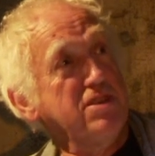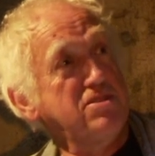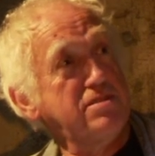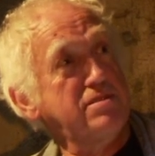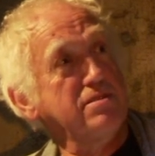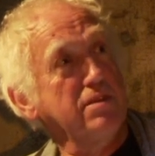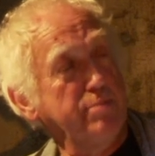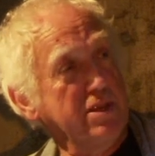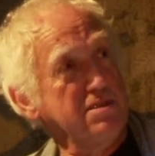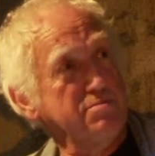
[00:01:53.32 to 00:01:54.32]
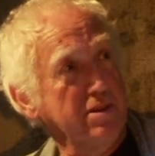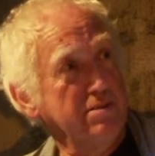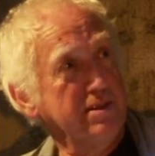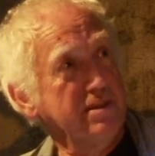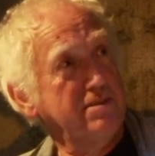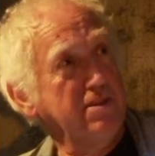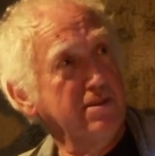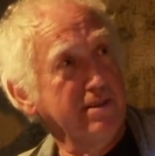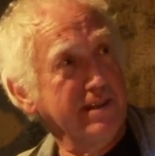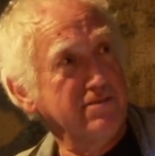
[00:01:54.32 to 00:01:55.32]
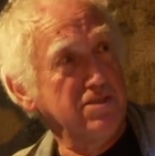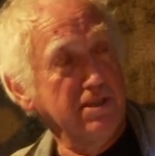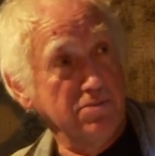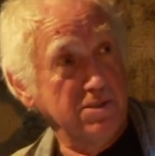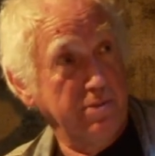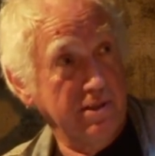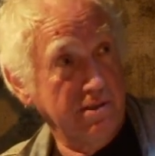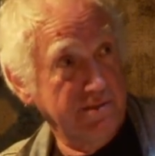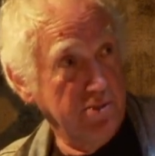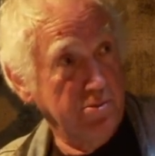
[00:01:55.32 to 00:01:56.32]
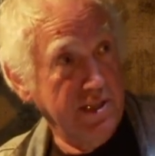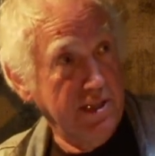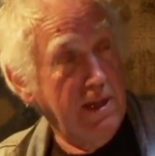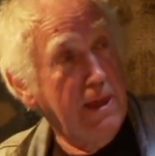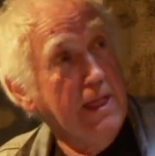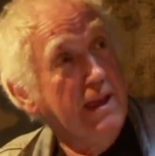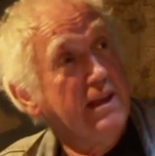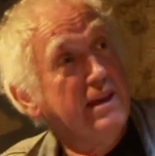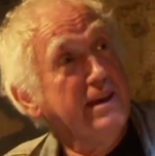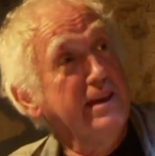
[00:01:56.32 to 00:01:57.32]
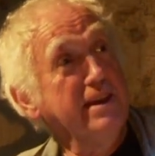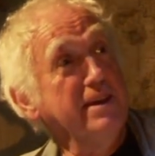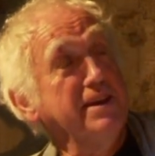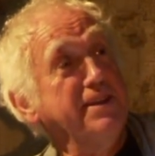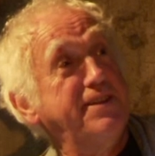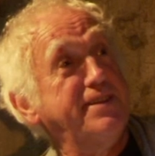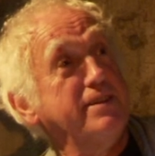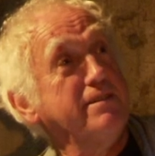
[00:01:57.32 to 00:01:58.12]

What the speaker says: These pictures, by the way, are totally out of sequence, but I'll deal with it. And